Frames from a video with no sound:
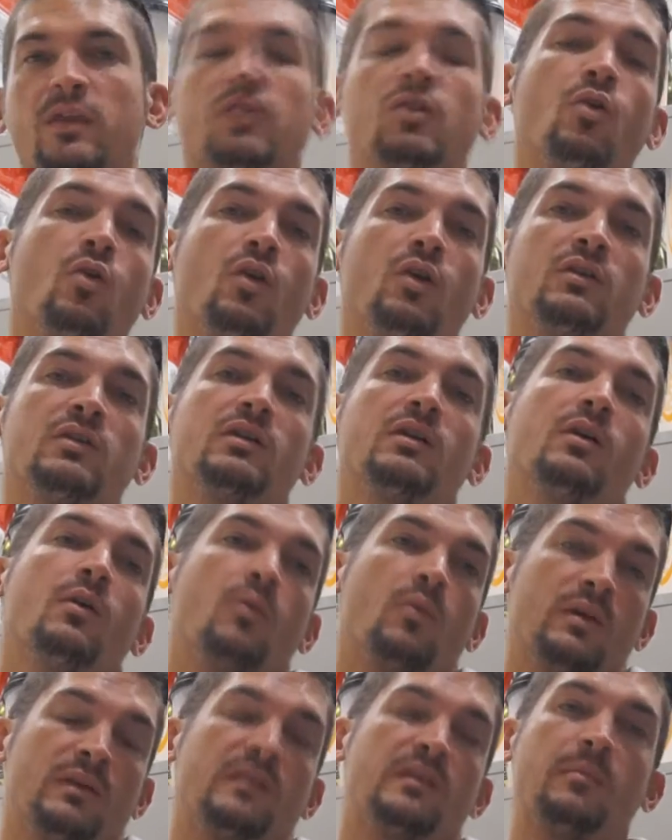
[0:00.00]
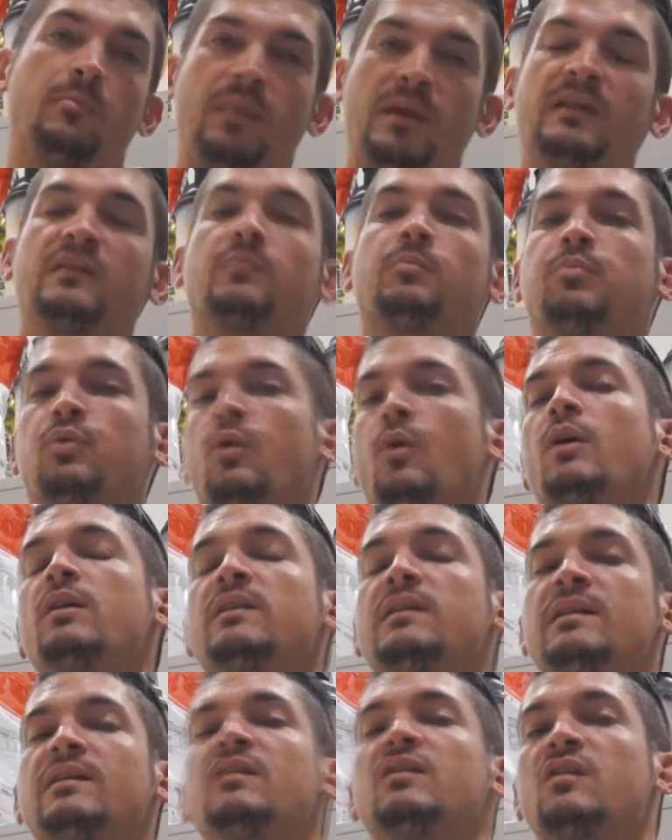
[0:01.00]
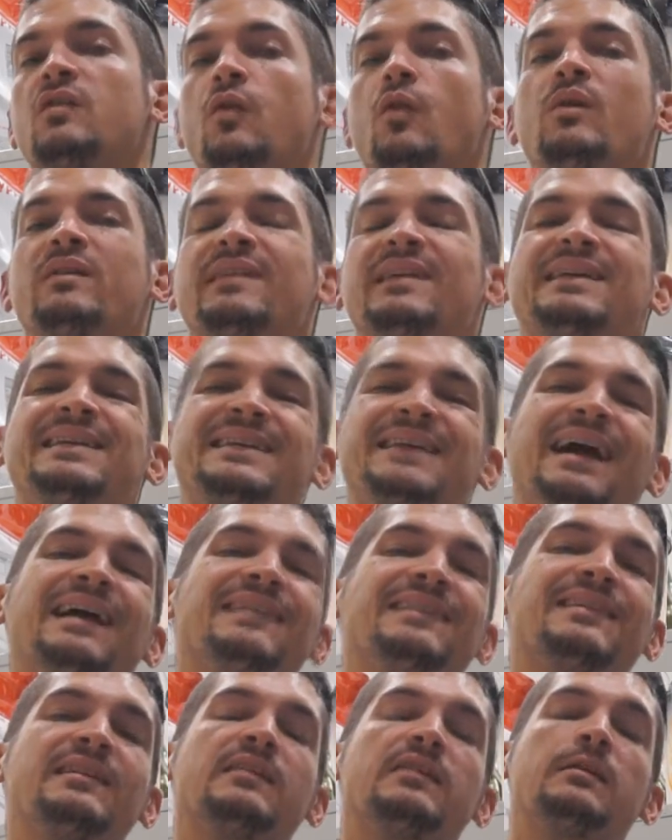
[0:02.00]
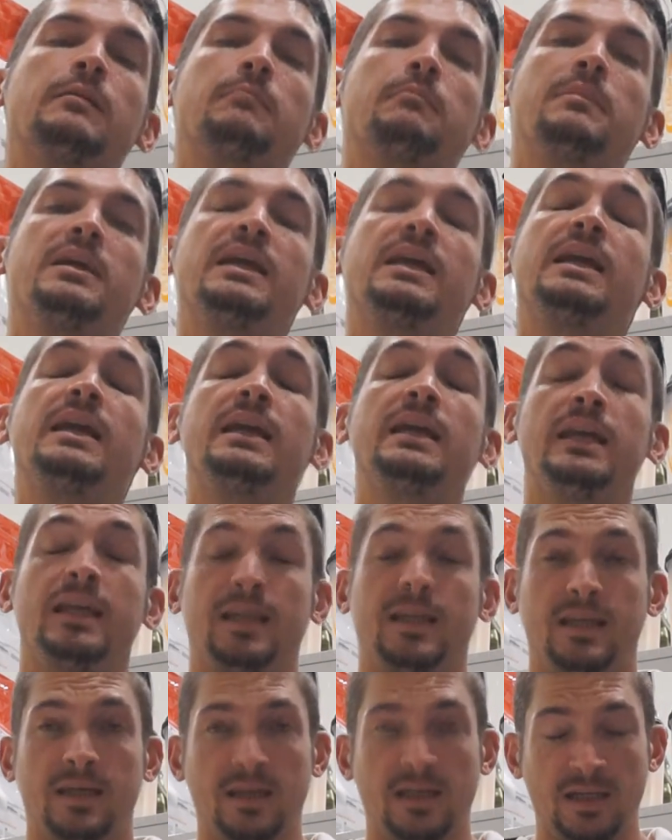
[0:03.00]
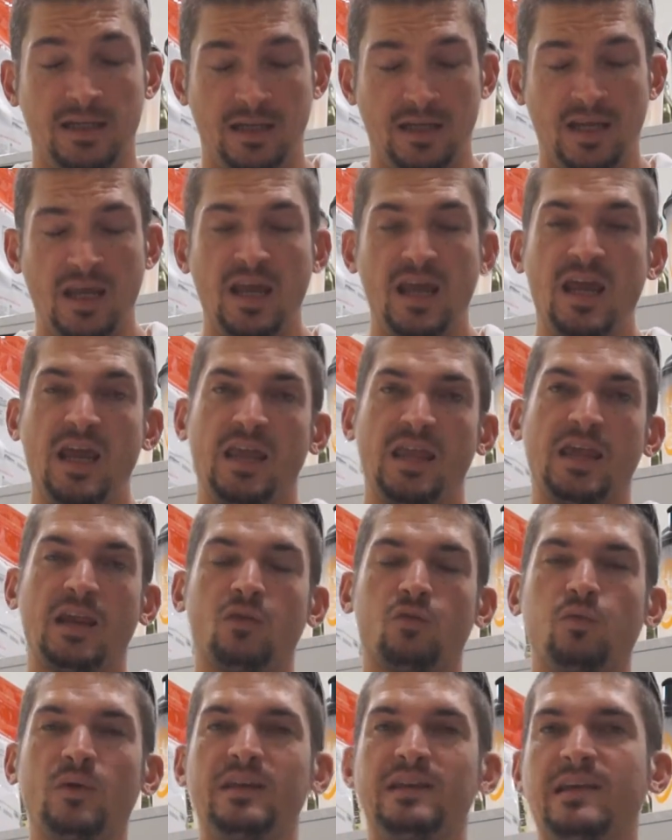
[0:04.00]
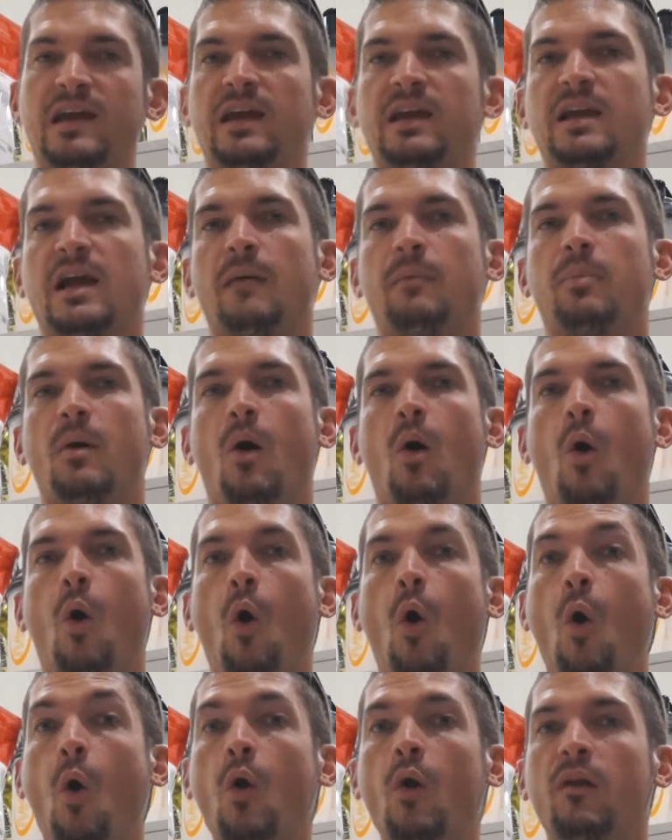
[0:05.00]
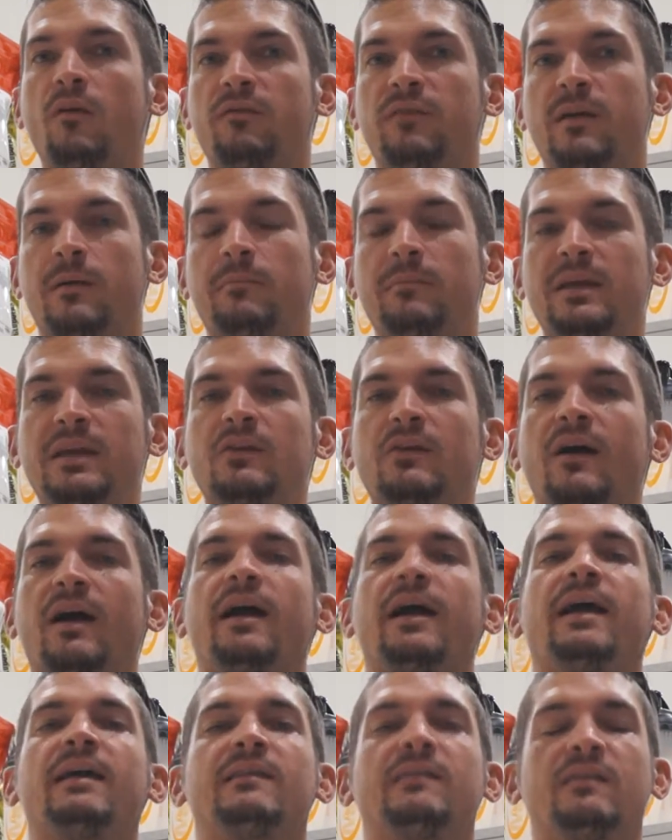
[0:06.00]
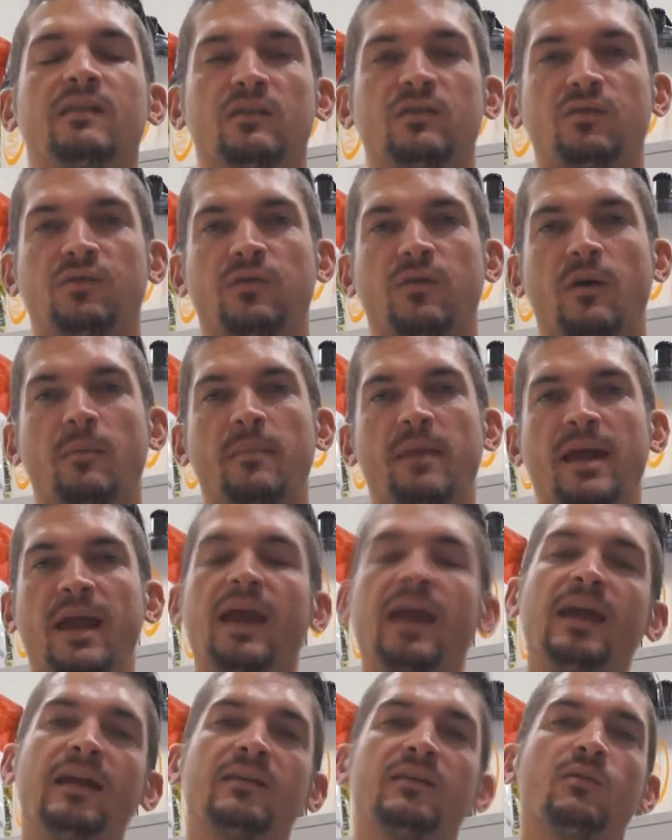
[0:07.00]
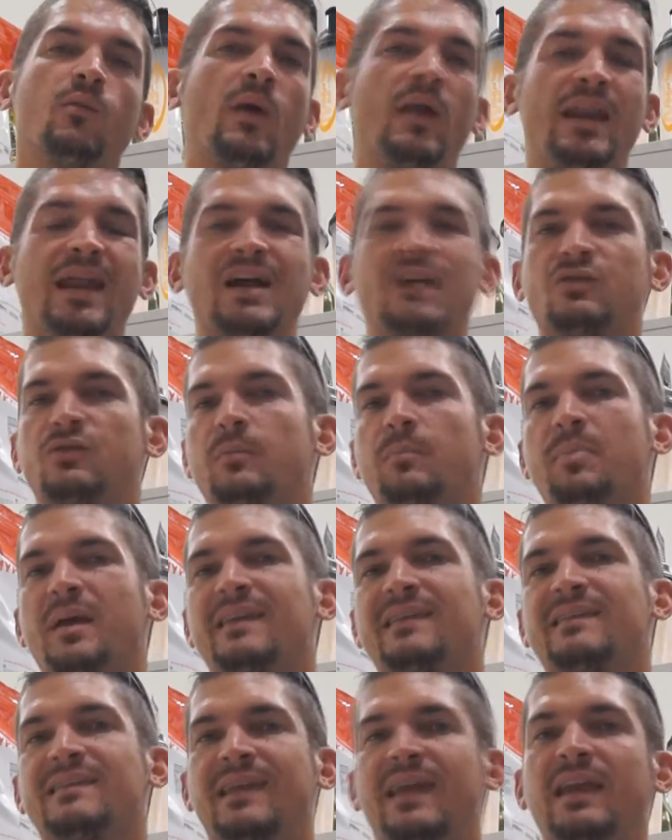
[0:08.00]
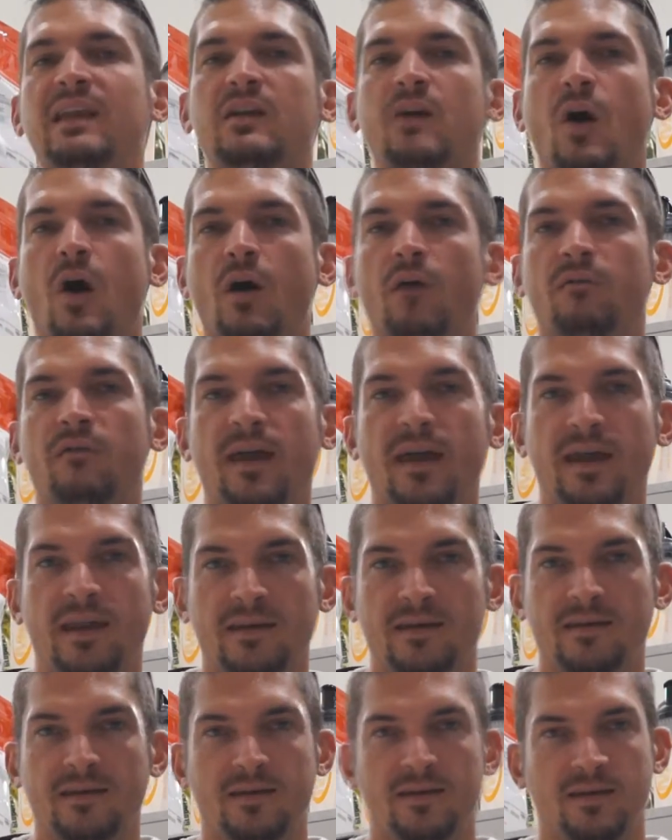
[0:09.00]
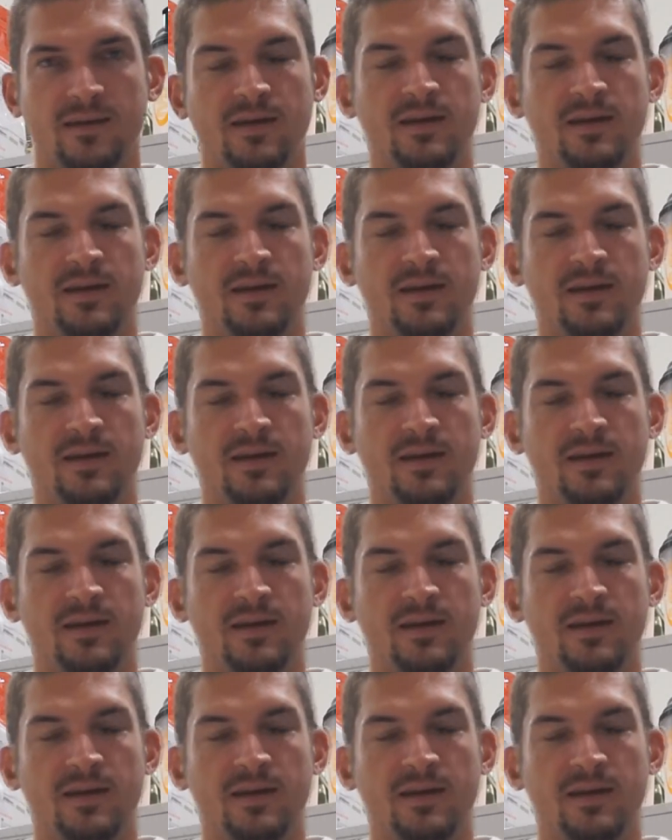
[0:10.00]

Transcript: thought was the best protein source. It doesn't mean that we take up all of the amino acids from eggs, 100% of it.